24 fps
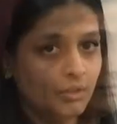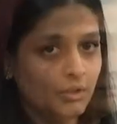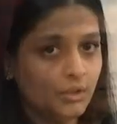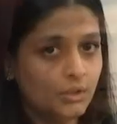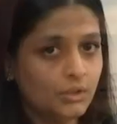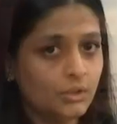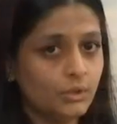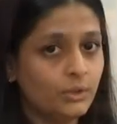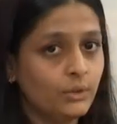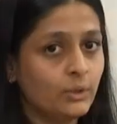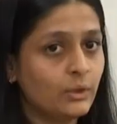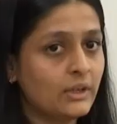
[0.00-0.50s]

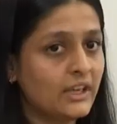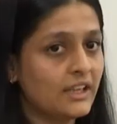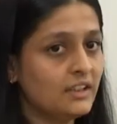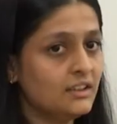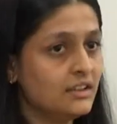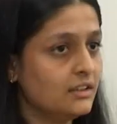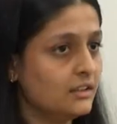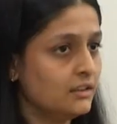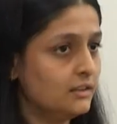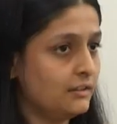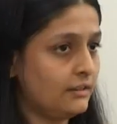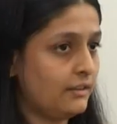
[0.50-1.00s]
So you
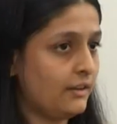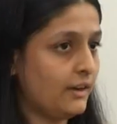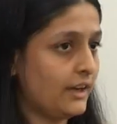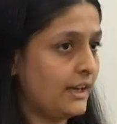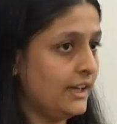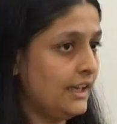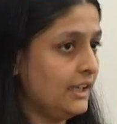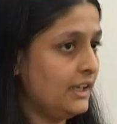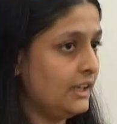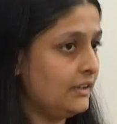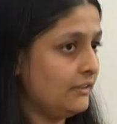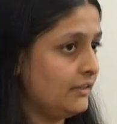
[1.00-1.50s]
can
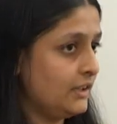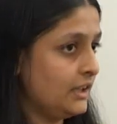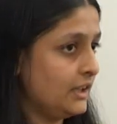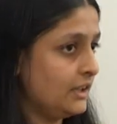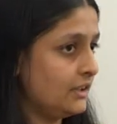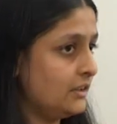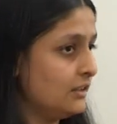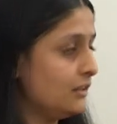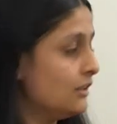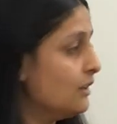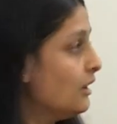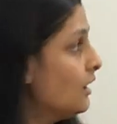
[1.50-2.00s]
try
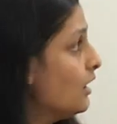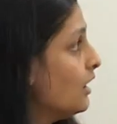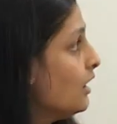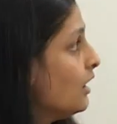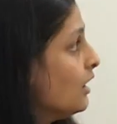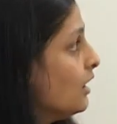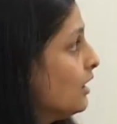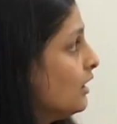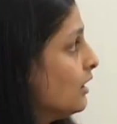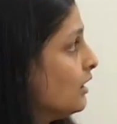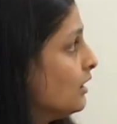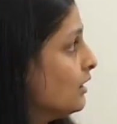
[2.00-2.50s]
giving
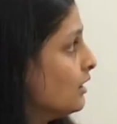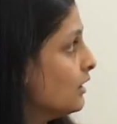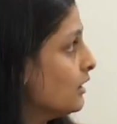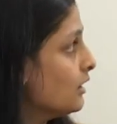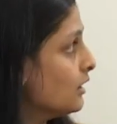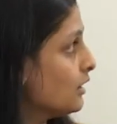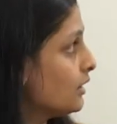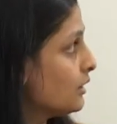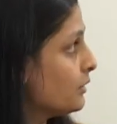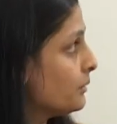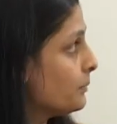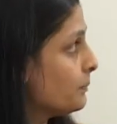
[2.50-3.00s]

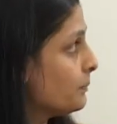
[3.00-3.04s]
uh,